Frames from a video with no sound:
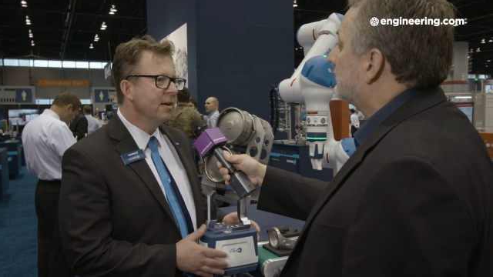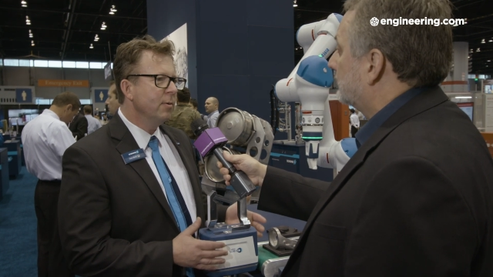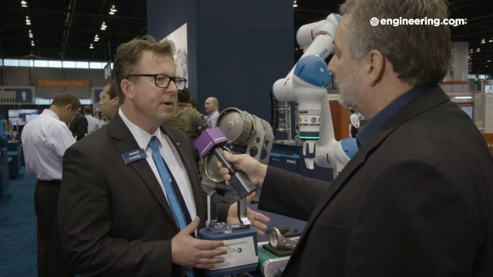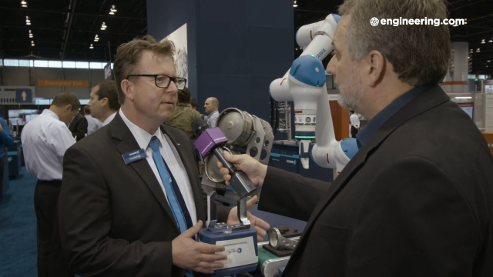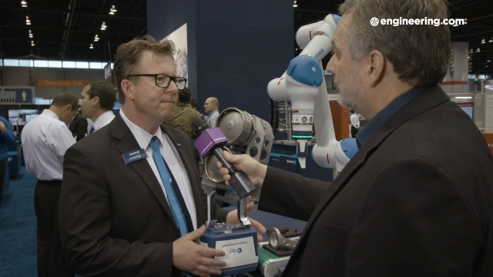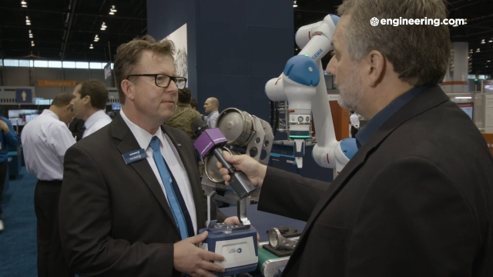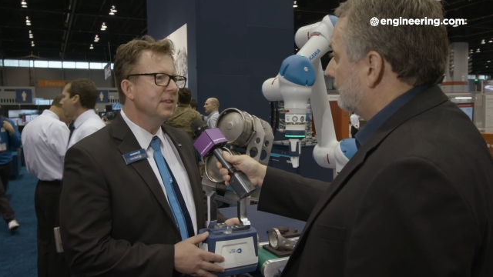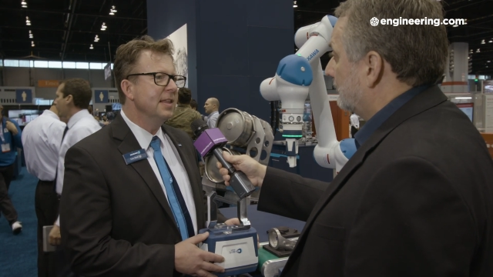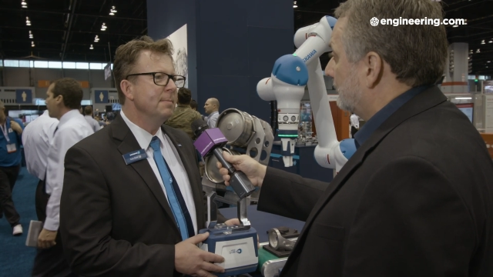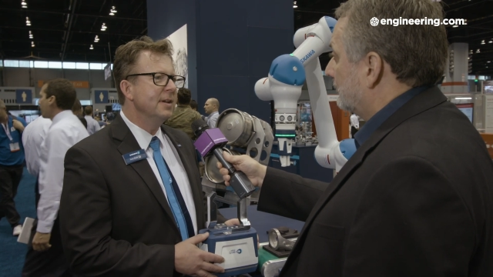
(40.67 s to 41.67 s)
Speaker 1: we are
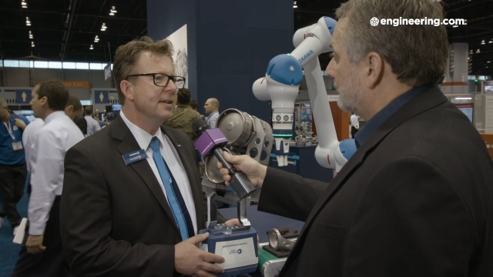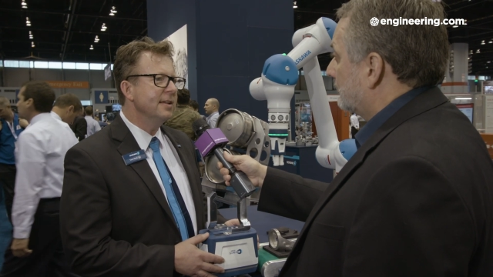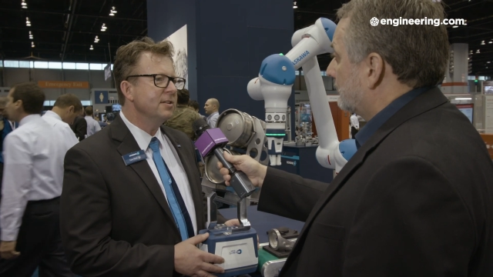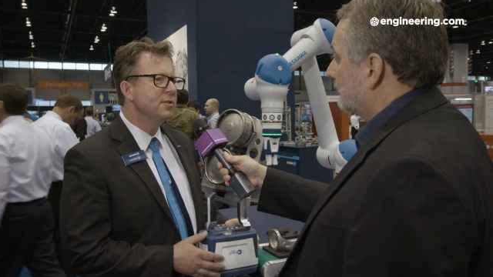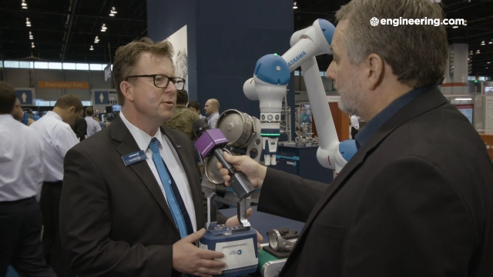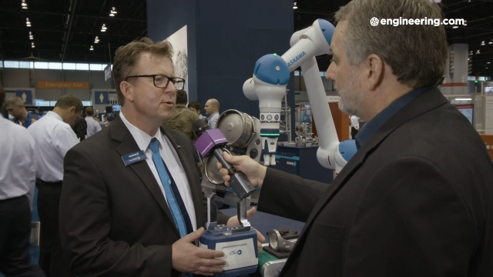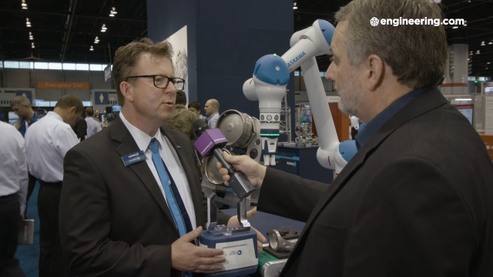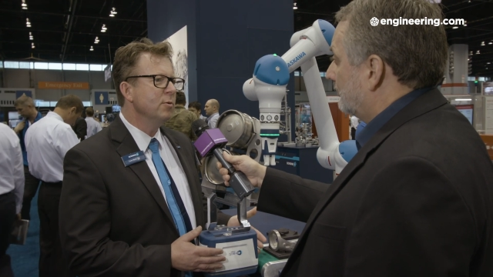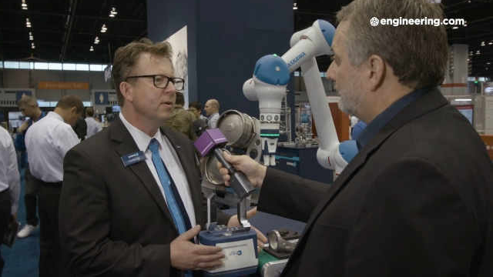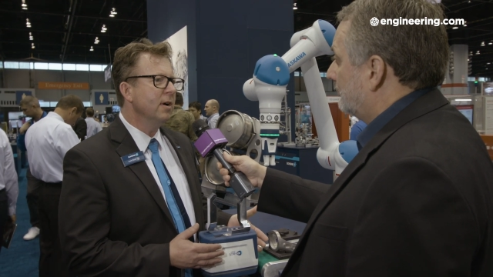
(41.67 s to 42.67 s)
limited
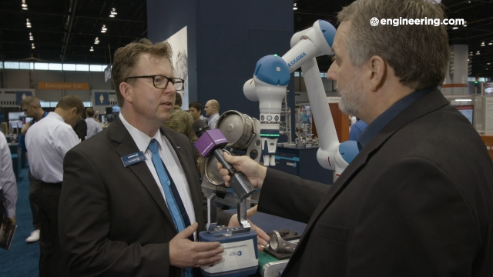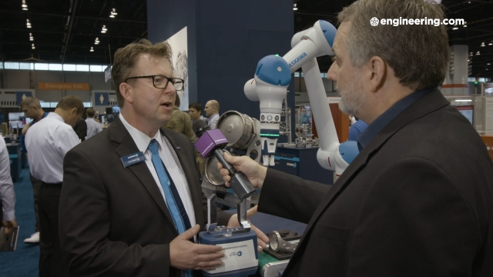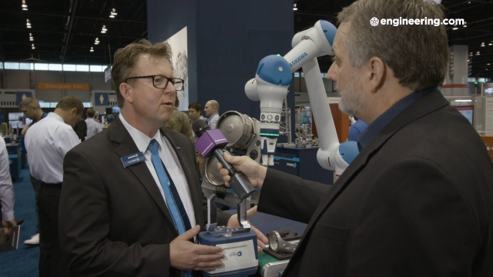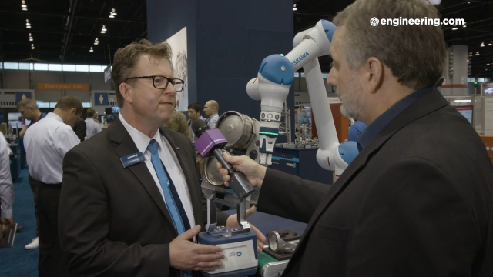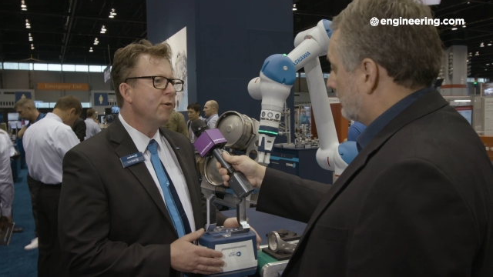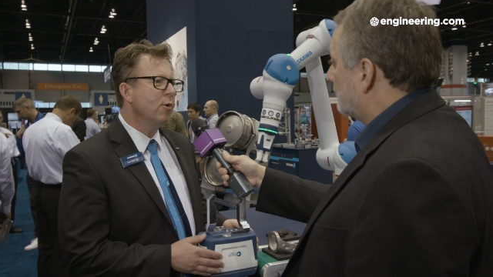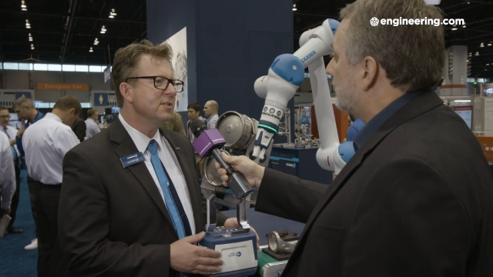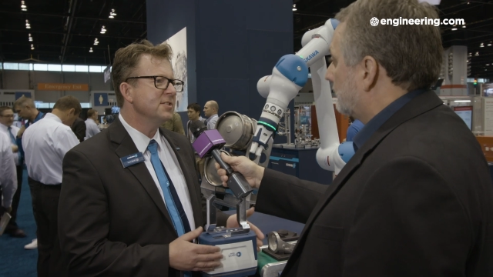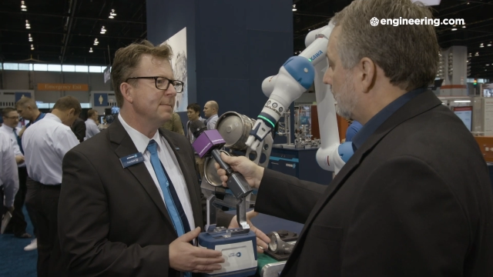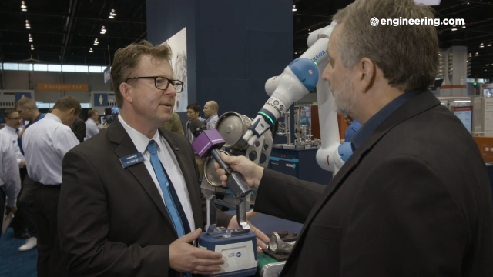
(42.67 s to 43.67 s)
to a low
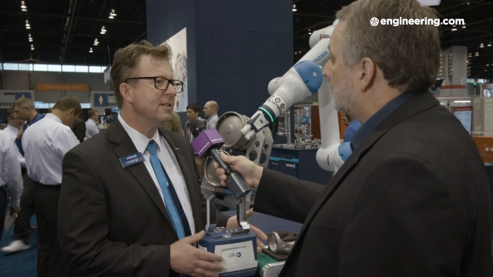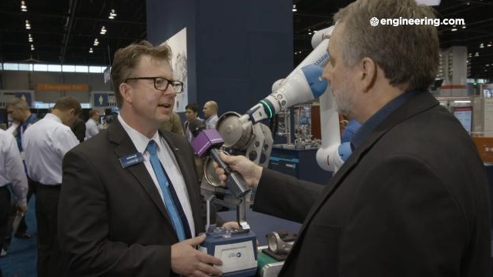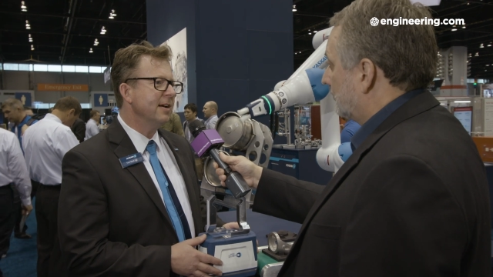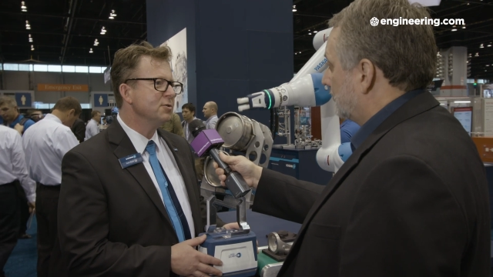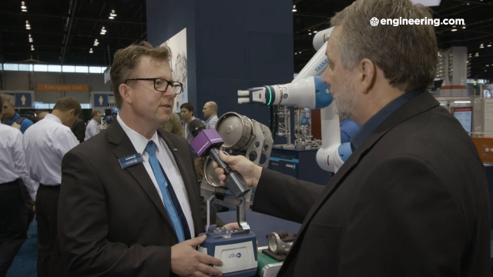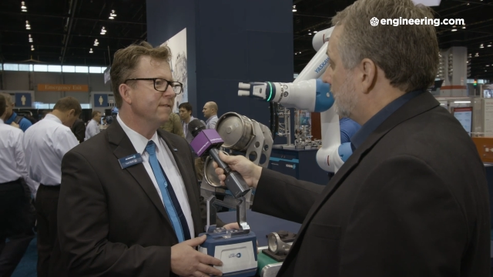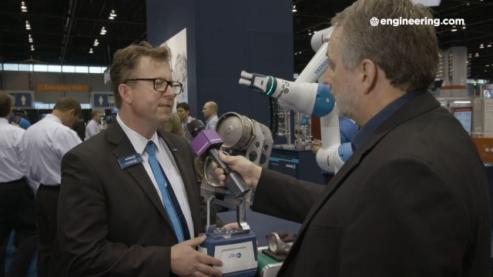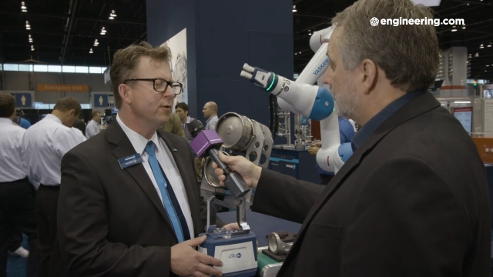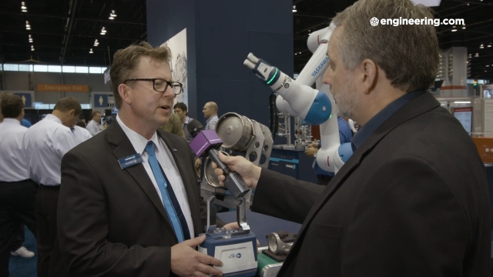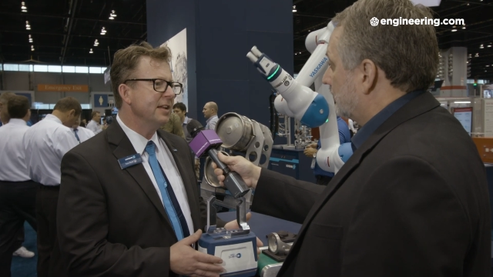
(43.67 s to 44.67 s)
force, typically
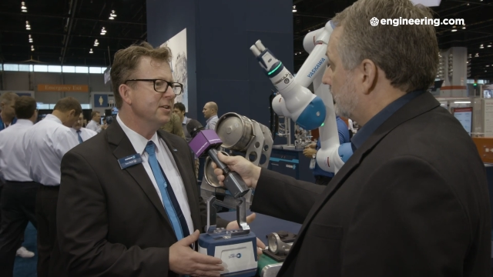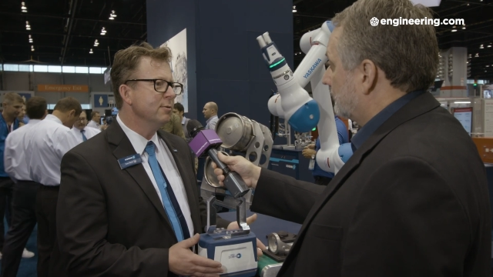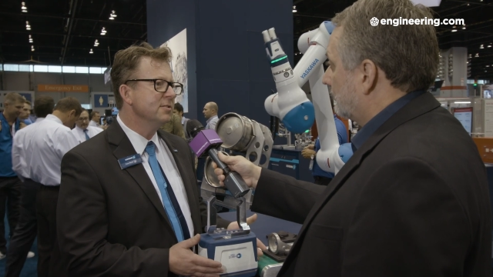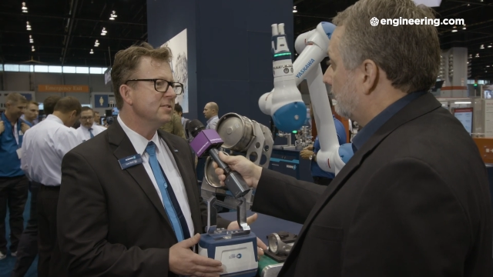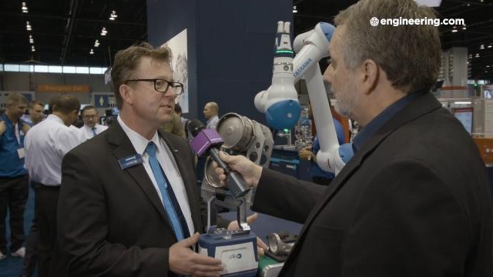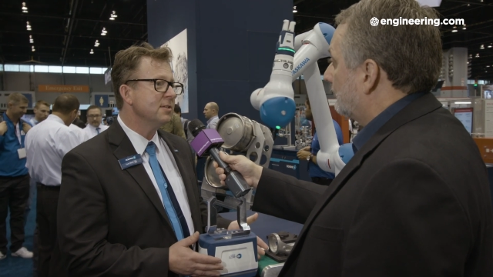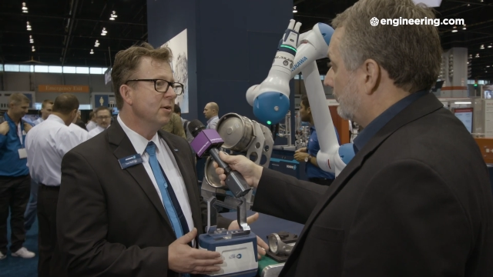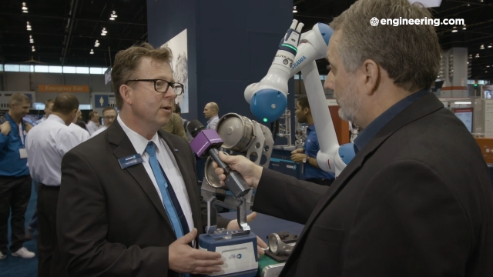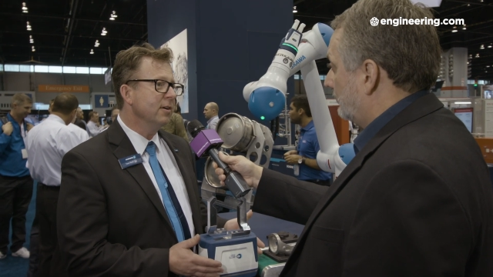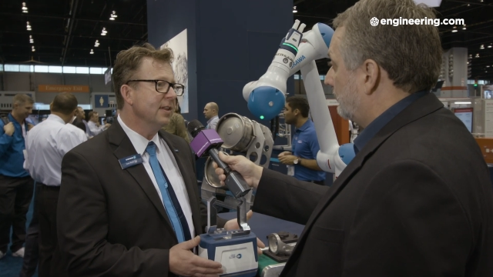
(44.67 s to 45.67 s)
140 newtons
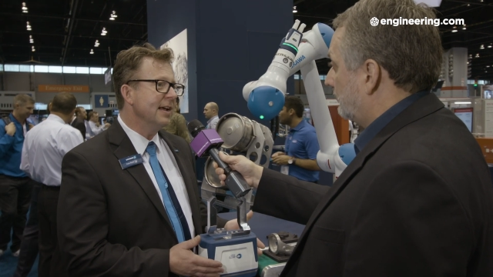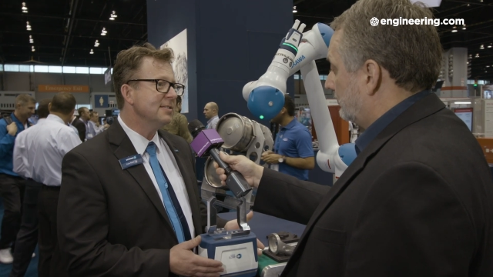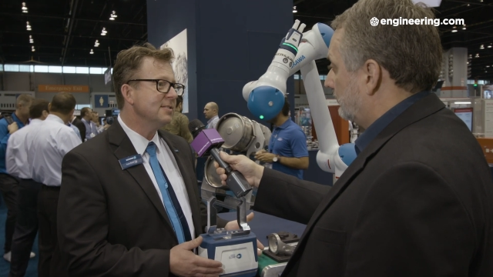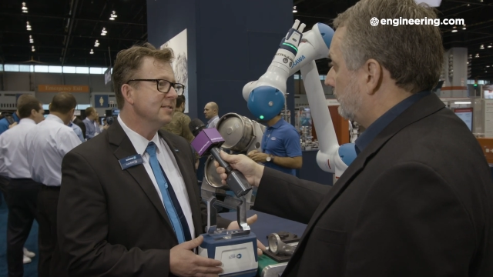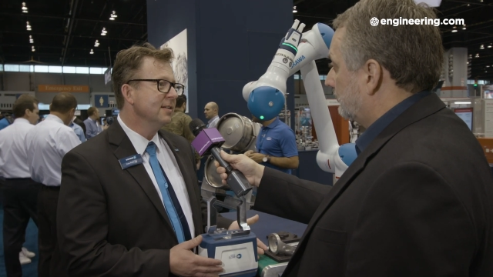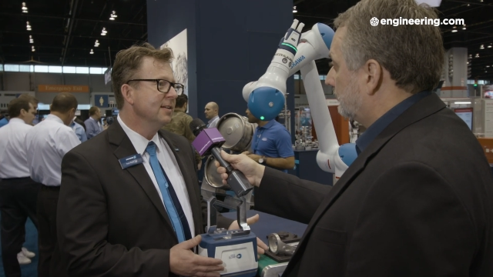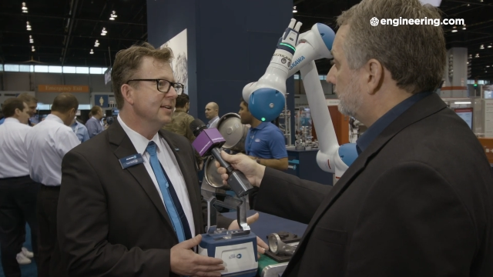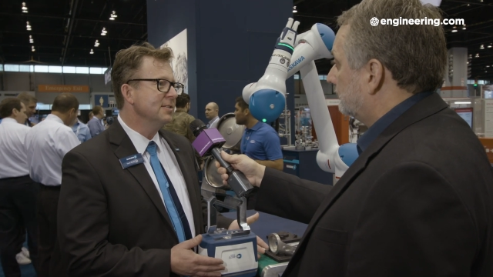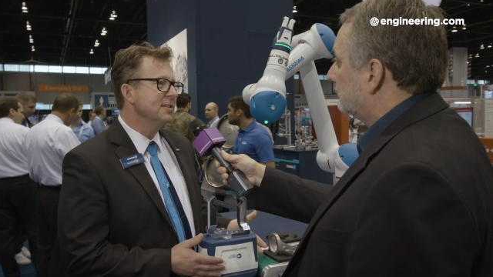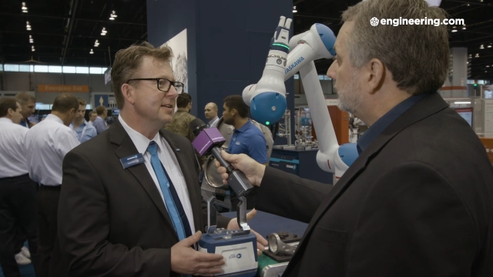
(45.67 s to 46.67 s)
or less is